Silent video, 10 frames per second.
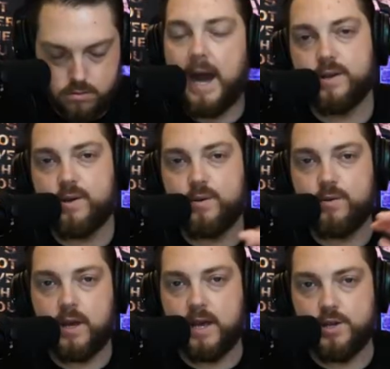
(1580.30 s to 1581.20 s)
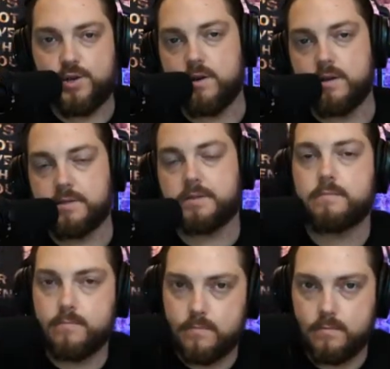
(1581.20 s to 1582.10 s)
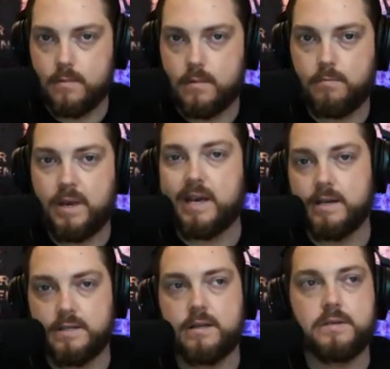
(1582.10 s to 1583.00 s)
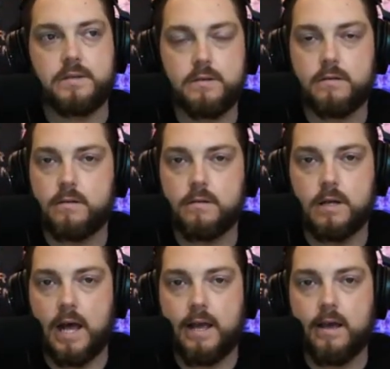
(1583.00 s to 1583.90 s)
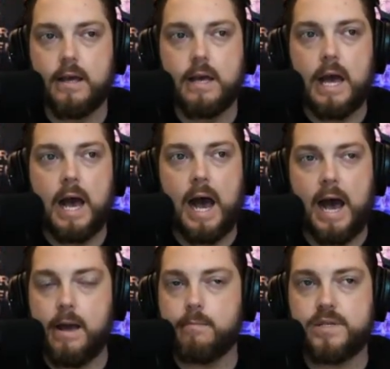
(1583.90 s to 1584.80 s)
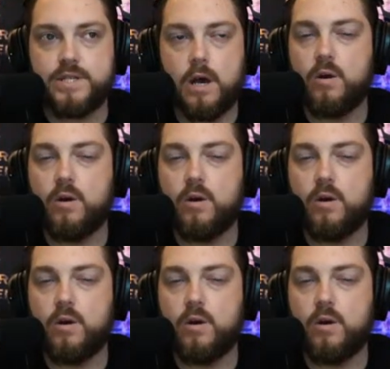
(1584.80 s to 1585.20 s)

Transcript: don't do insurance because of this. Like, I am so